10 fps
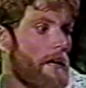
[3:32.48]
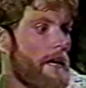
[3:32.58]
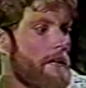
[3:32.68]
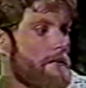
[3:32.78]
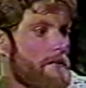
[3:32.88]
I
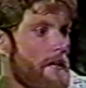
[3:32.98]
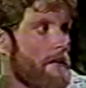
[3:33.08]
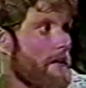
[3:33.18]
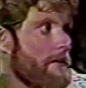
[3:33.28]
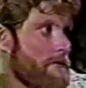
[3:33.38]
had a
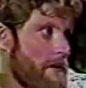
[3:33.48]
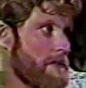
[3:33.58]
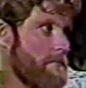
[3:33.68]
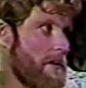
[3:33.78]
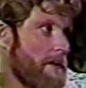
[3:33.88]
satellite
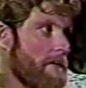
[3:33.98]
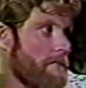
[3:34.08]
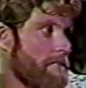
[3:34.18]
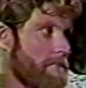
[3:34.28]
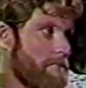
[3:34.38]
transmitting
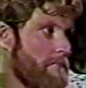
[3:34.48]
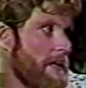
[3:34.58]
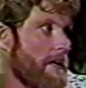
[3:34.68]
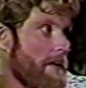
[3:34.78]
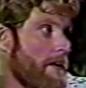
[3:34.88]

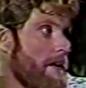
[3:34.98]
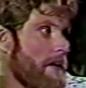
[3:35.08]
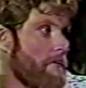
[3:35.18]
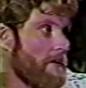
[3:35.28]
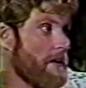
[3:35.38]
beacon
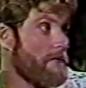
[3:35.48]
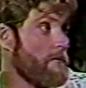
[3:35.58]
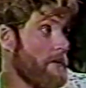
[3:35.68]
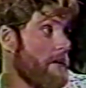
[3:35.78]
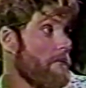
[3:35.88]
that would let
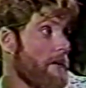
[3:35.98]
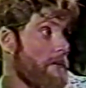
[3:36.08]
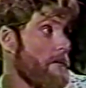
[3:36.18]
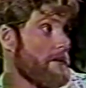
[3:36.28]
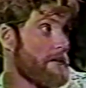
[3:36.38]
everyone know where I
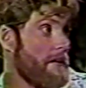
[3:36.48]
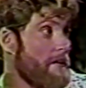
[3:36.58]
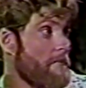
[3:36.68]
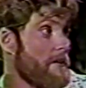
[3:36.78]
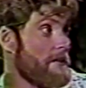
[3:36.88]
was, and I
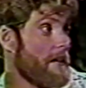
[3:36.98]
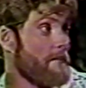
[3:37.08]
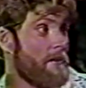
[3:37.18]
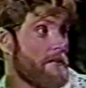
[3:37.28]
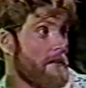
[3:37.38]
didn't want to take
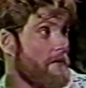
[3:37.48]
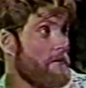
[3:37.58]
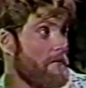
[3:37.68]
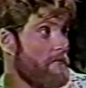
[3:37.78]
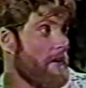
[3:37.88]
it because I knew
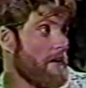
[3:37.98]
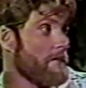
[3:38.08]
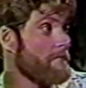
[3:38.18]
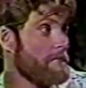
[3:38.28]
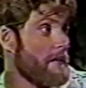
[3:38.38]
it would
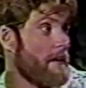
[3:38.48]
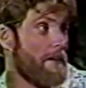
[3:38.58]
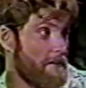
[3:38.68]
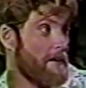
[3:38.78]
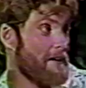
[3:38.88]
fail, and
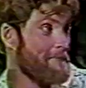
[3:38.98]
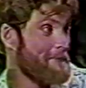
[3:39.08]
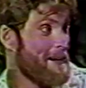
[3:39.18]
it did.